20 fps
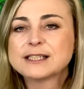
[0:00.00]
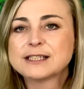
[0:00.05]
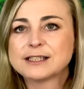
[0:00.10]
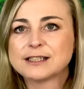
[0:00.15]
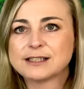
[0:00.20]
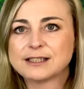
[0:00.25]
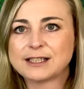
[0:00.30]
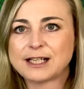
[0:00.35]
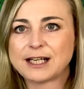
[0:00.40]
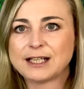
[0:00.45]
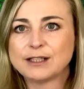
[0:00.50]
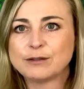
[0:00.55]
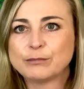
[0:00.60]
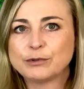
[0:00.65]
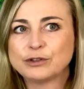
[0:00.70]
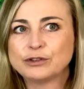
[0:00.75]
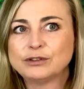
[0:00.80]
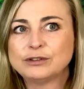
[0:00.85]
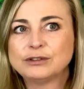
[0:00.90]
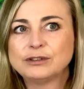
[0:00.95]

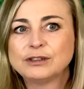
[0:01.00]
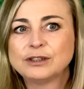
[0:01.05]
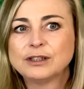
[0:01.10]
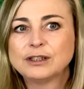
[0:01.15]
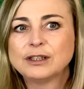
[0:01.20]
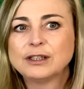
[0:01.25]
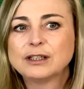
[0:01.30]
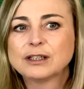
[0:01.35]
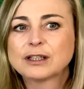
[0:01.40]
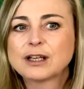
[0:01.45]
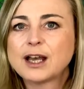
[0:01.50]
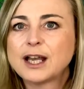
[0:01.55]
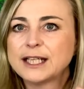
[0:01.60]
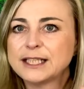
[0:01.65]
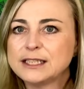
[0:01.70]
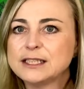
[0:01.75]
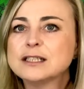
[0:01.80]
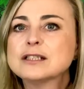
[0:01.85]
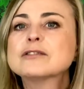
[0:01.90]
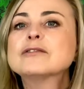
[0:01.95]
sustainable
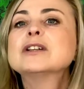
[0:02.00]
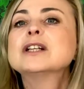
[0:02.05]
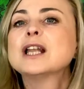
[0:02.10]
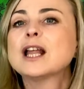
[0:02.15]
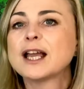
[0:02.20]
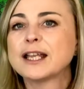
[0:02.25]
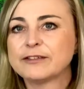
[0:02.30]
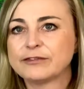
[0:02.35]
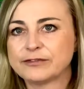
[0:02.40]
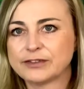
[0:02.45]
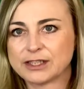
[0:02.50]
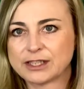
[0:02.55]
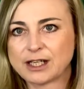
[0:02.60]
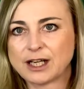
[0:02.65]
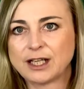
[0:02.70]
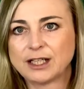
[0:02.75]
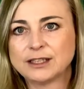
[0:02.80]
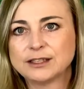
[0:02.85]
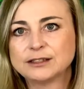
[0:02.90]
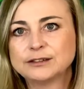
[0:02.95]
kind of a
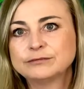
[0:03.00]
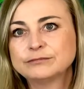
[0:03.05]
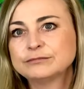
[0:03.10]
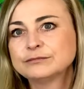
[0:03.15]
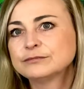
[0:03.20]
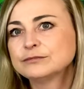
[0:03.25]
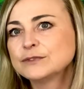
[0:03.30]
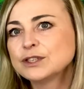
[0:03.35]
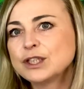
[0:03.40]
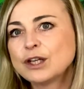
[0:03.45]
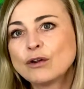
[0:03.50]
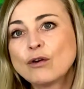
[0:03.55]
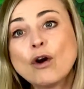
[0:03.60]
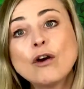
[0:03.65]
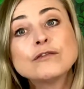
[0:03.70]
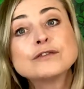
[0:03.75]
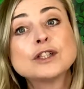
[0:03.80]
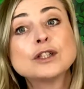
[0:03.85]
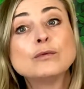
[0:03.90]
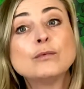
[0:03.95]
lifestyle,
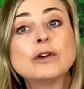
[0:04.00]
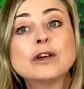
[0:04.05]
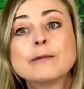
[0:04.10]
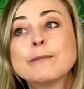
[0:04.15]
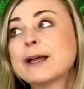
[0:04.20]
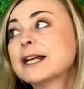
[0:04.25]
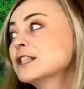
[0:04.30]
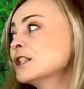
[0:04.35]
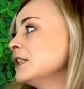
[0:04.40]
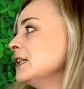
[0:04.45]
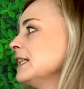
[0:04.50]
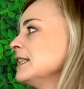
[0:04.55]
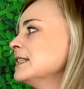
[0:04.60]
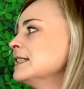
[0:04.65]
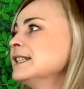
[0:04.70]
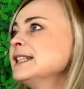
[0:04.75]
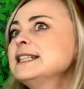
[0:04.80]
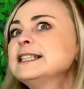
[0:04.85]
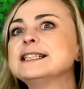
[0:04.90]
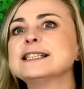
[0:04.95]
often we're imagining
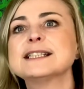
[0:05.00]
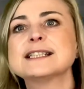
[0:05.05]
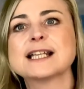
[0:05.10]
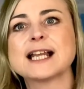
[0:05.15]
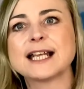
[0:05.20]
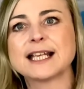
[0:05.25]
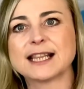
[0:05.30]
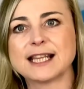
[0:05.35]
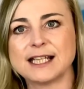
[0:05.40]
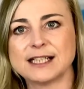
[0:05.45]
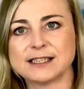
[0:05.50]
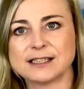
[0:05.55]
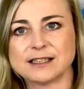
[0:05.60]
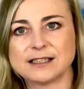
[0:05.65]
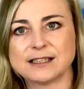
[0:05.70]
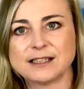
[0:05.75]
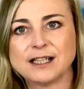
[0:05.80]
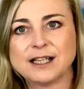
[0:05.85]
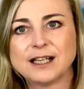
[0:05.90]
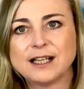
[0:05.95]
scenes like
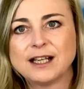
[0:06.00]
this,